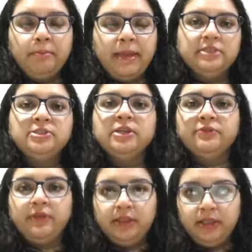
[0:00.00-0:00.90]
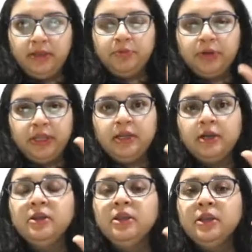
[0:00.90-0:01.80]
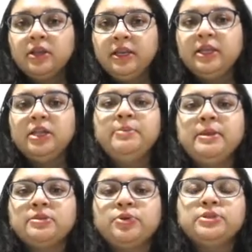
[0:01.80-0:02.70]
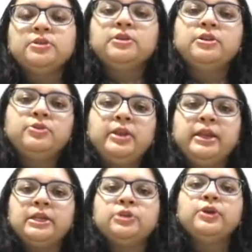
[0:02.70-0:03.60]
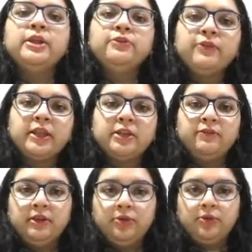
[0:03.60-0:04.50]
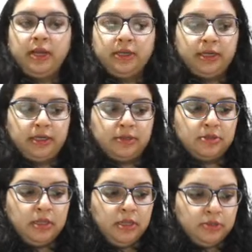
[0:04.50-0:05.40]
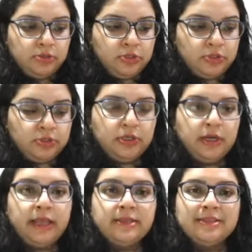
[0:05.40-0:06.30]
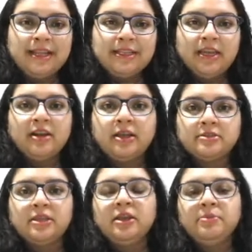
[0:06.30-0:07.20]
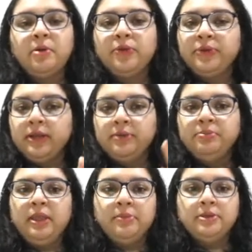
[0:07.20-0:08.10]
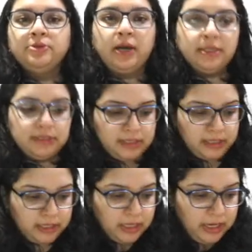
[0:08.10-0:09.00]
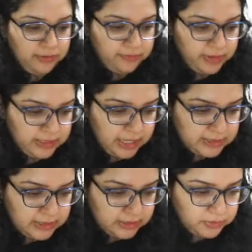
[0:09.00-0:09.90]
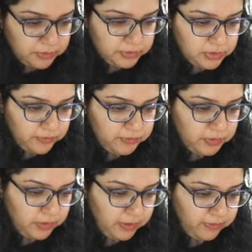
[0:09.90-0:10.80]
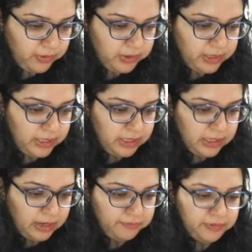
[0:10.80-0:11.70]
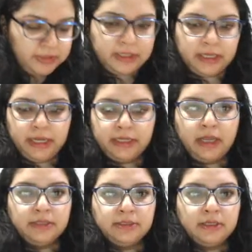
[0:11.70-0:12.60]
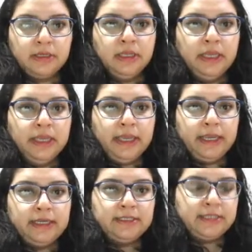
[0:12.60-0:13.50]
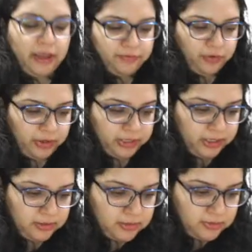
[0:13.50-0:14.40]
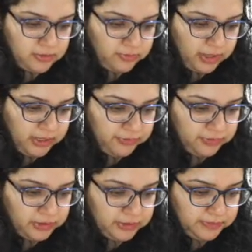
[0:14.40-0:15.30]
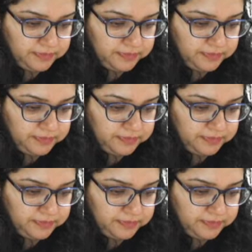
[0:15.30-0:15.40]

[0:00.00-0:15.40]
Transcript: mention when they are putting a clinical based question related to infective endocarditis. So you should realize that they are asking about it and be able to answer it. Fantastic. So most of you have already come with the correct answer. It is staph aureus. Wonderful.